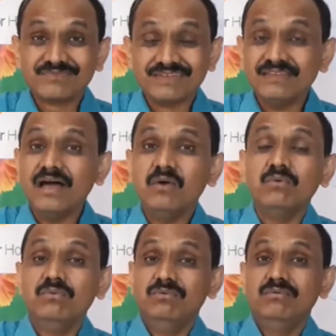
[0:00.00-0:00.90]

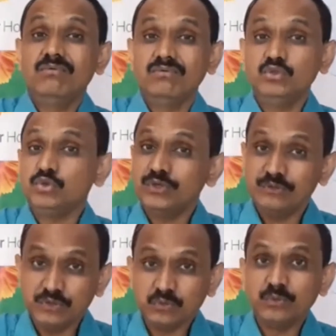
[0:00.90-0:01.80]
Now, you
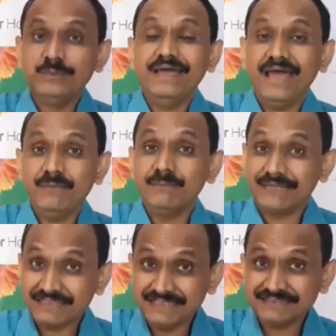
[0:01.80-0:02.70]
could be having
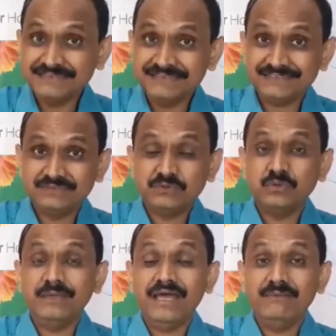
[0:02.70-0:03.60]
breathlessness, you
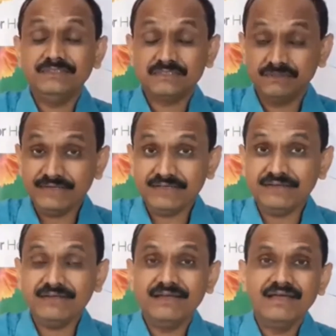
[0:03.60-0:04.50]
could be having
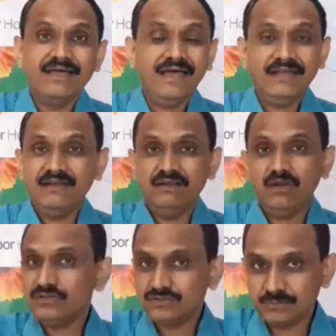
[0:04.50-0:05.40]
sweating, and
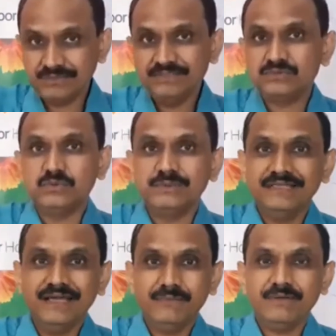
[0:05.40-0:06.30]
lots of things could be
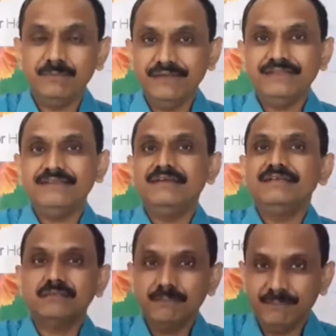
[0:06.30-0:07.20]
there, but main thing
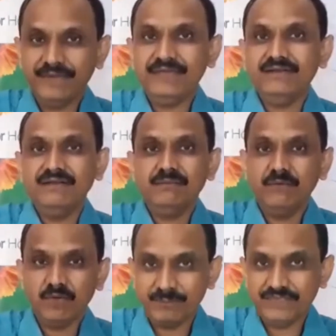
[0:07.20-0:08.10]
is a pain
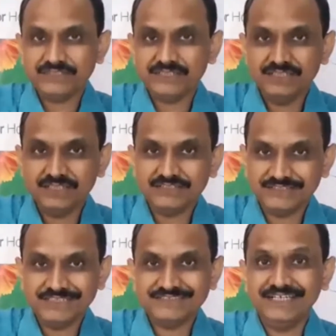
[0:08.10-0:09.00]
or pressure in the
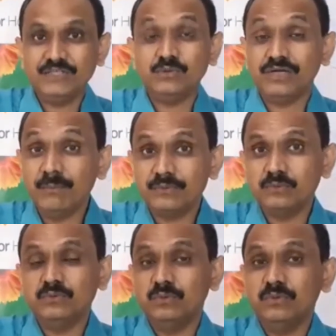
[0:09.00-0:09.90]
chest that you come to
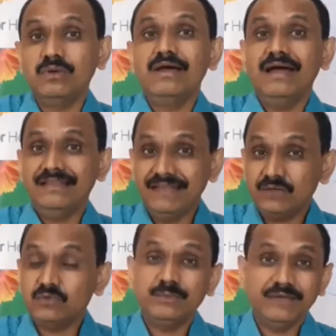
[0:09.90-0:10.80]
know, and
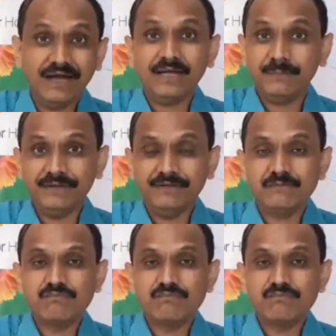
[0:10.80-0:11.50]
that could be a heart pain.